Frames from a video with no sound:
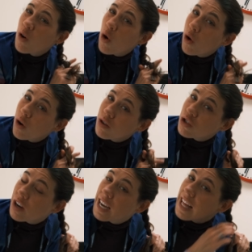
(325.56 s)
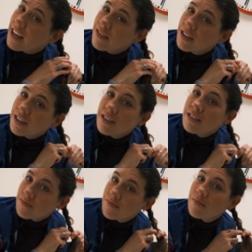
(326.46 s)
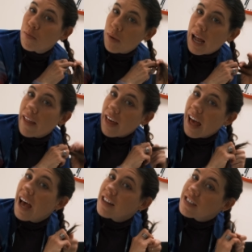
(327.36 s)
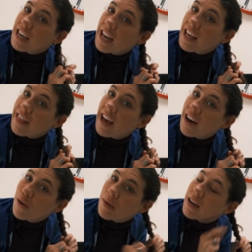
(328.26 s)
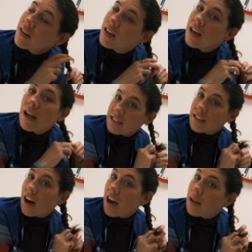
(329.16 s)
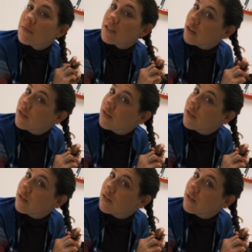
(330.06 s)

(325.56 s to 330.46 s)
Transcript: or training, plait the hair to get it in the helmet. Yes, I am still